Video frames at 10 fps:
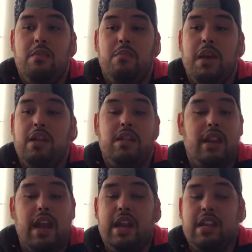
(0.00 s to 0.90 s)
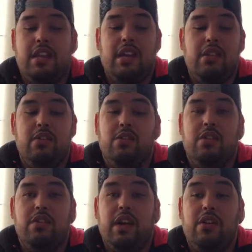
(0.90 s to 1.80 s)
better than anything in the
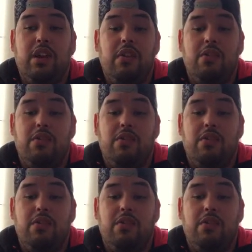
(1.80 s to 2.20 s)
world. I don't care